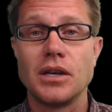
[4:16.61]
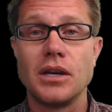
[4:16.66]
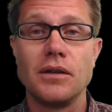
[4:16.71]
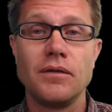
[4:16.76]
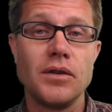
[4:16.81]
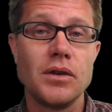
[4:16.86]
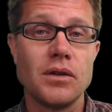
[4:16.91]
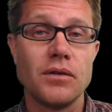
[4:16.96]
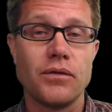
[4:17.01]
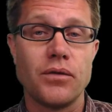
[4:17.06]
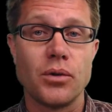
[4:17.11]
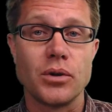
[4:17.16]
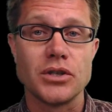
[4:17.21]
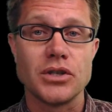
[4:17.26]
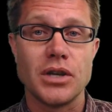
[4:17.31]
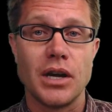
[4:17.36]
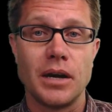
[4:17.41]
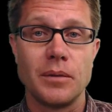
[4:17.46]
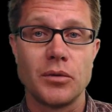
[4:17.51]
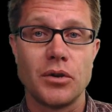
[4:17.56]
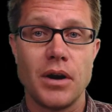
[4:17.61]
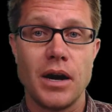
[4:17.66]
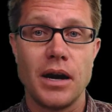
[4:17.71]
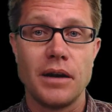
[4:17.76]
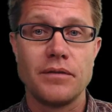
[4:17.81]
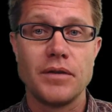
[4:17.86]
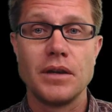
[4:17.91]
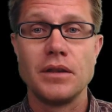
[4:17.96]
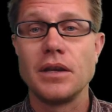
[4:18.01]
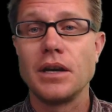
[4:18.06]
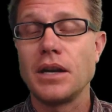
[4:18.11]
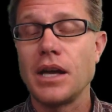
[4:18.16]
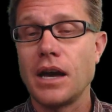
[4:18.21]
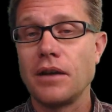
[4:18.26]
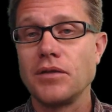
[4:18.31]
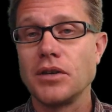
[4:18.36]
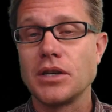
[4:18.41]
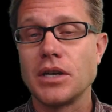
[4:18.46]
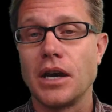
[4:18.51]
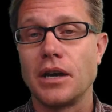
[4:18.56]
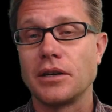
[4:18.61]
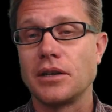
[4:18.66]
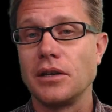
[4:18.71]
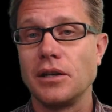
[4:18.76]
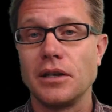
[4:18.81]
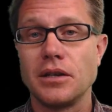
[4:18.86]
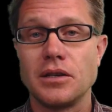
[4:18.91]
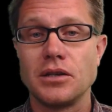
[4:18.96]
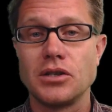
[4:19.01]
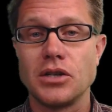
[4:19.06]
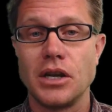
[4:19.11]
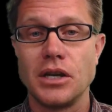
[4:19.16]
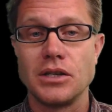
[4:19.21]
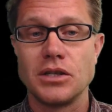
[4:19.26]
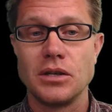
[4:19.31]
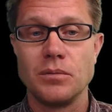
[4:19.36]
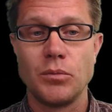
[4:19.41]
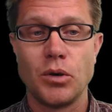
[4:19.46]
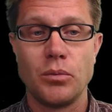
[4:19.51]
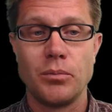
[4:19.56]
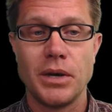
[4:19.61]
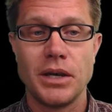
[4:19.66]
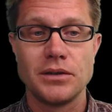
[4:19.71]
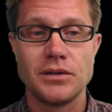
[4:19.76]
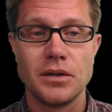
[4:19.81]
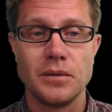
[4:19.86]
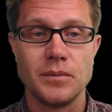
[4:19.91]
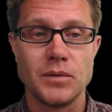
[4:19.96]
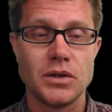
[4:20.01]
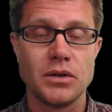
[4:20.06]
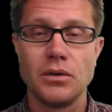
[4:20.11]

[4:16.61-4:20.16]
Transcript: to give you the force time graph and then have you calculate the change in momentum.